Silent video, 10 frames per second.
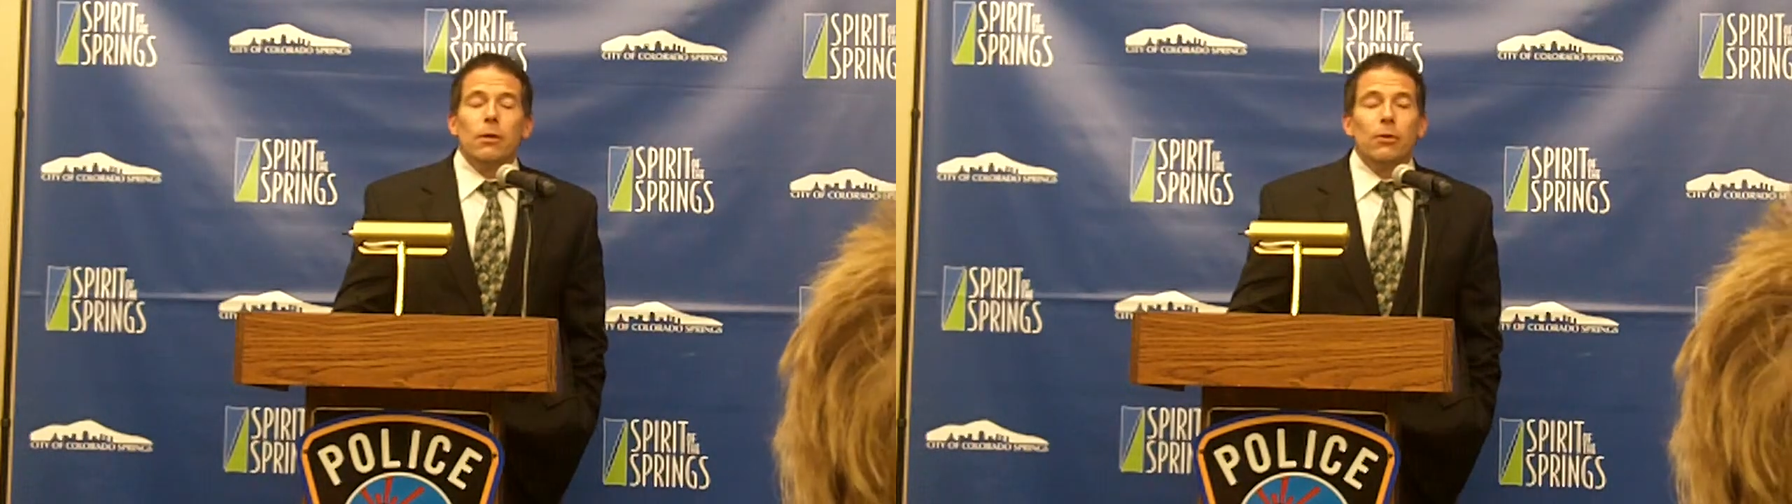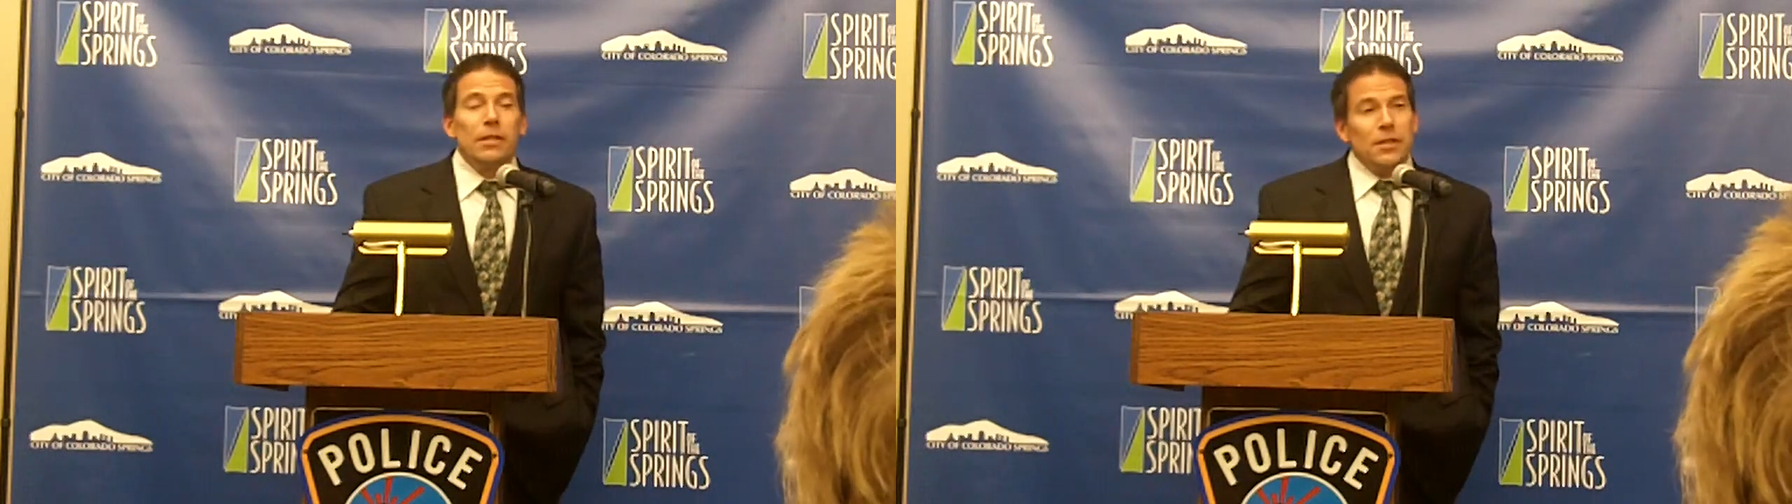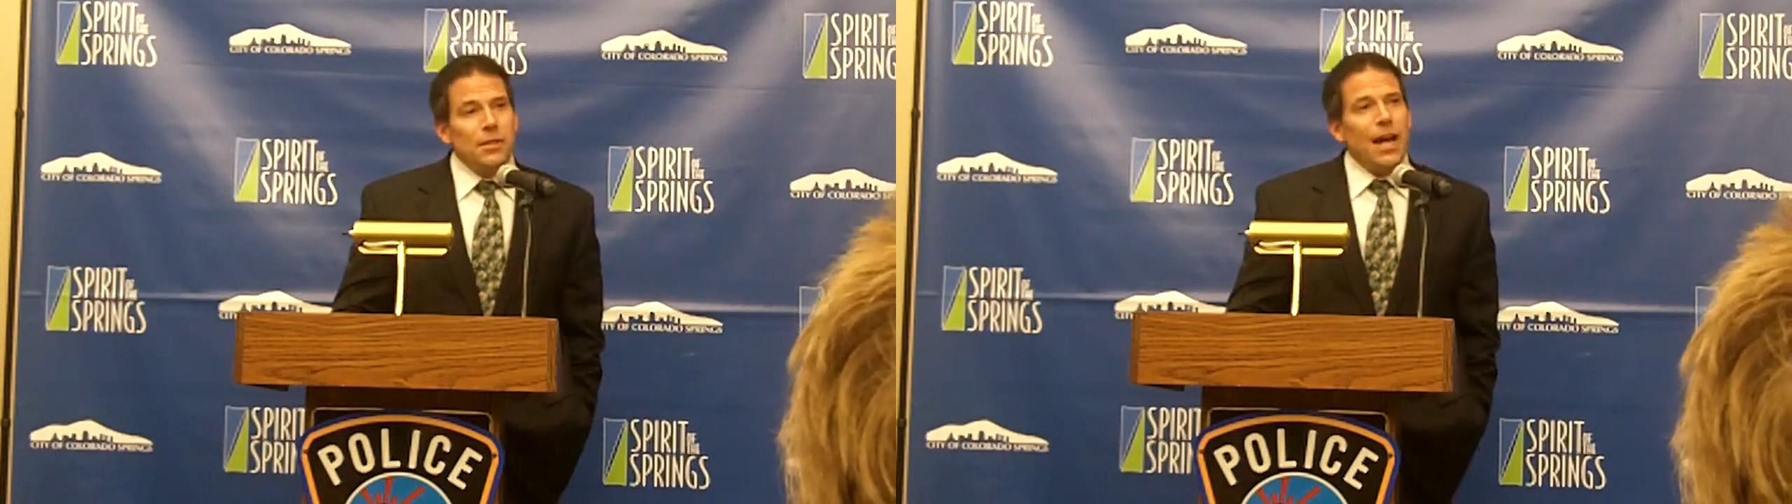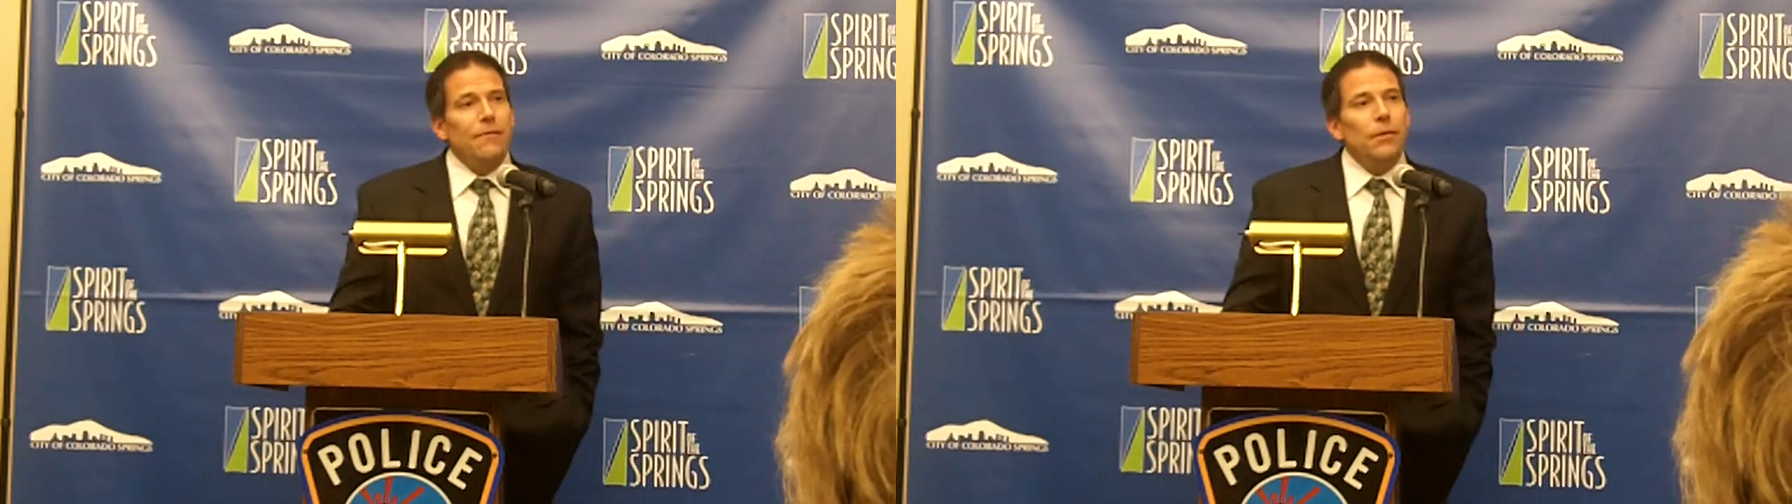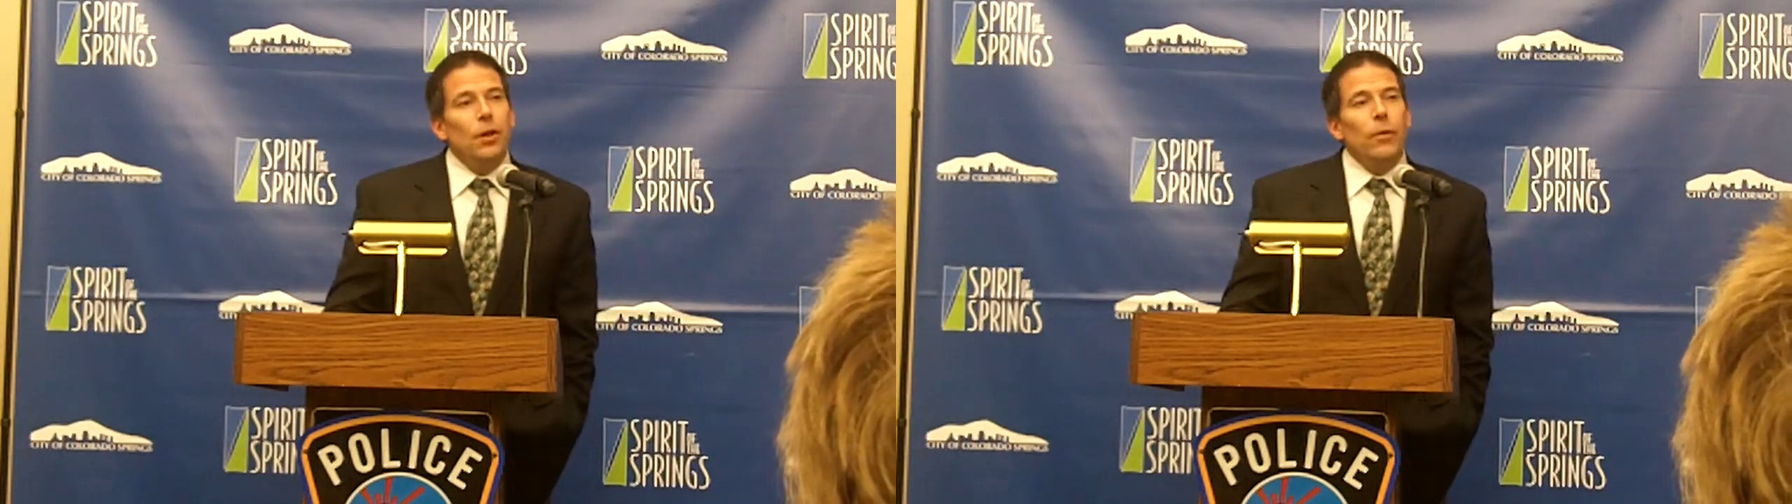look at the
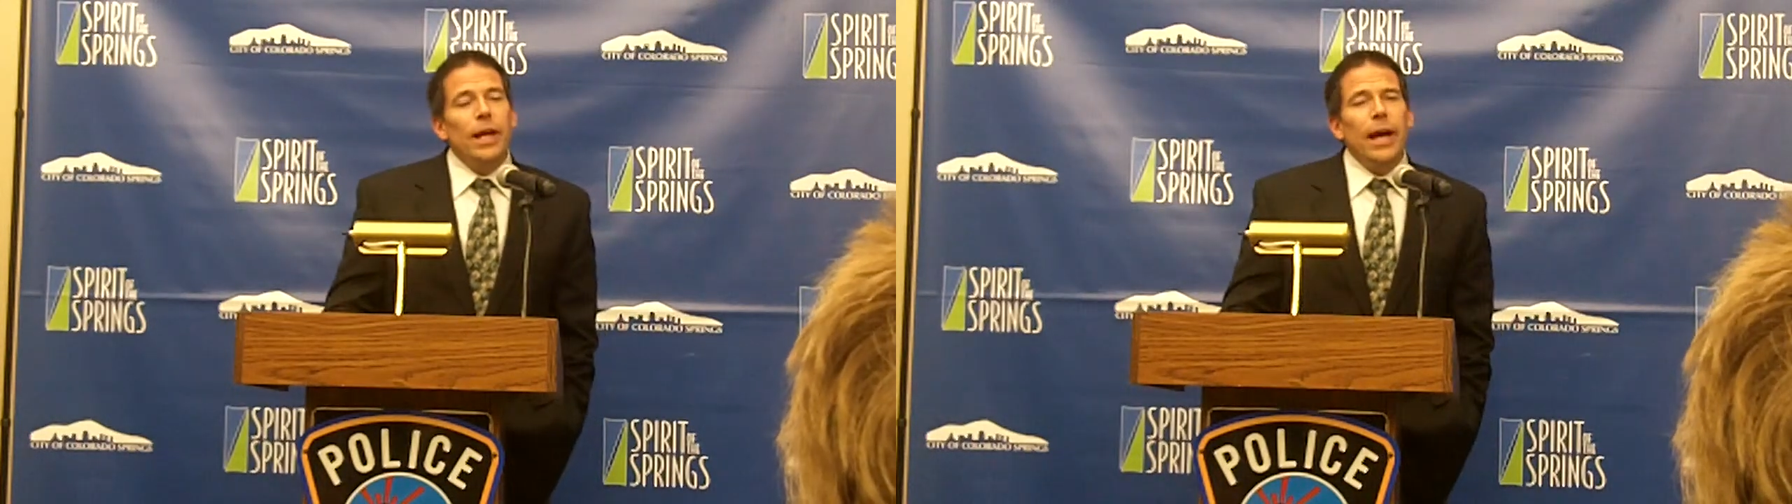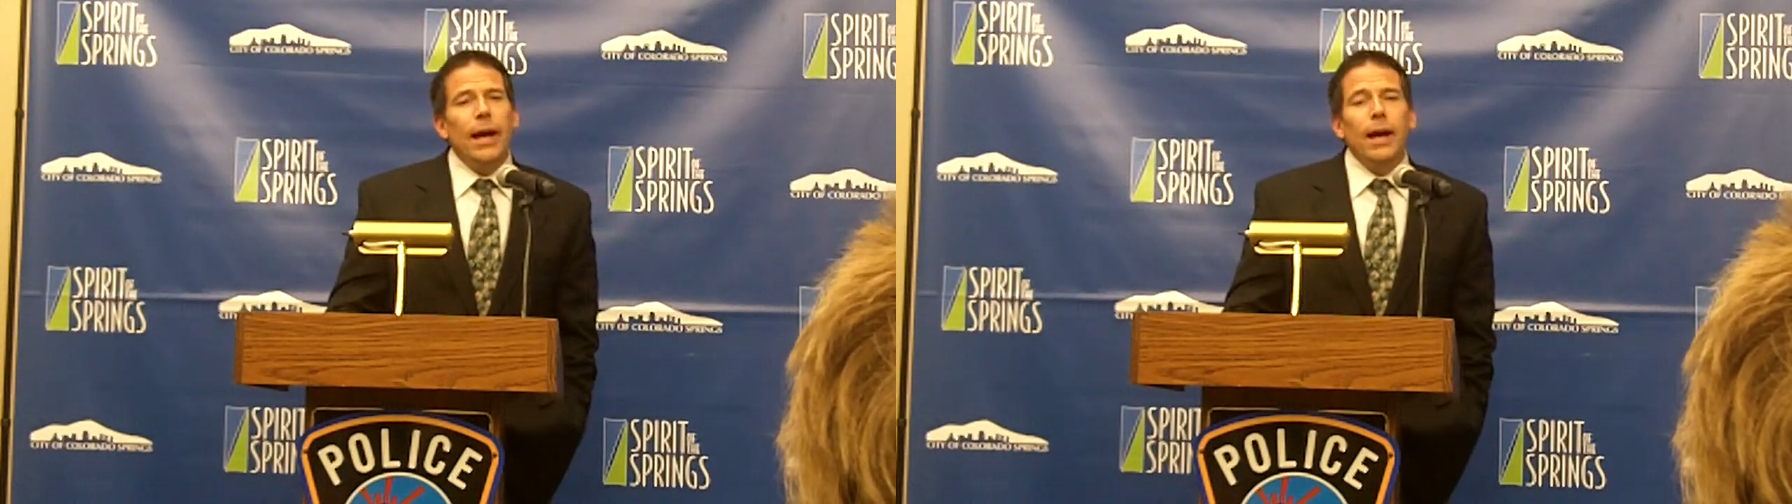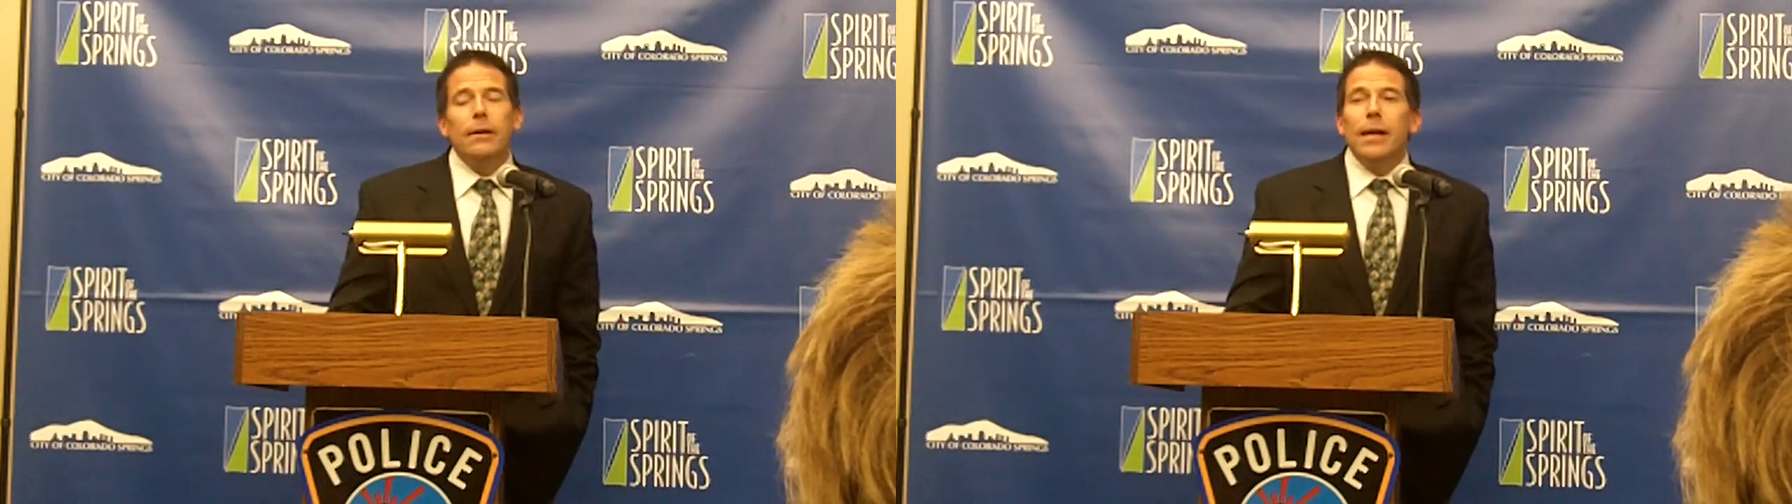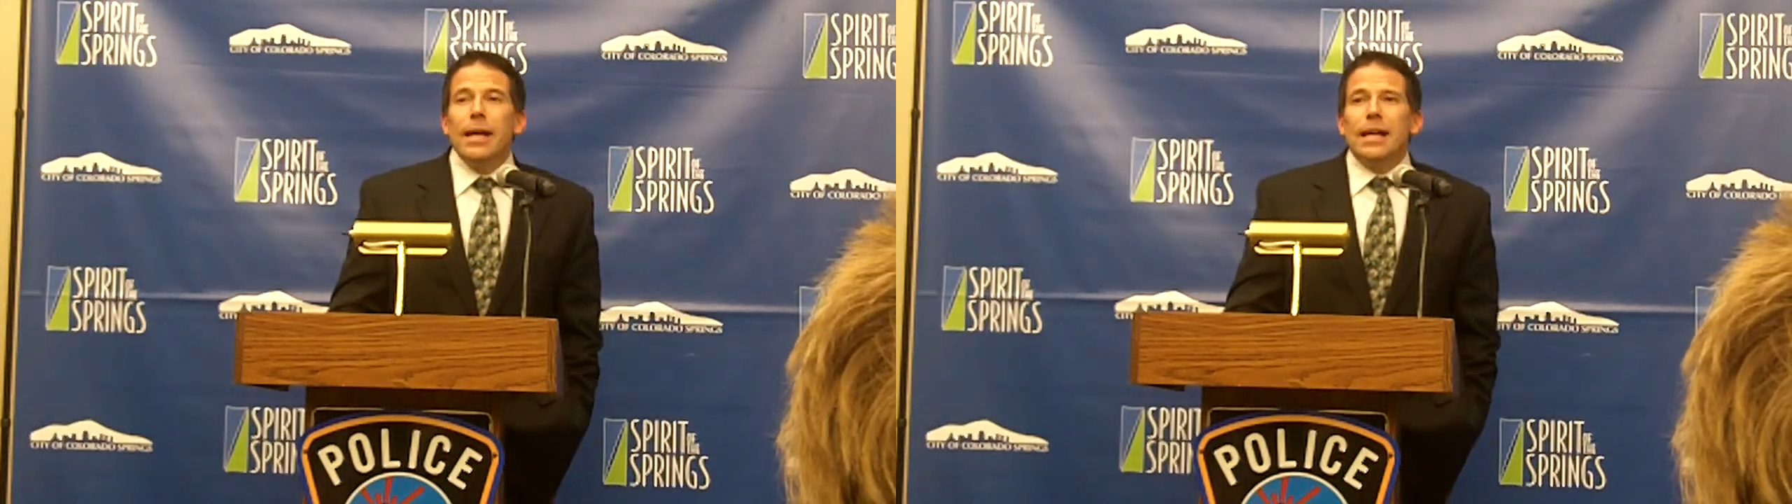staffing that we had,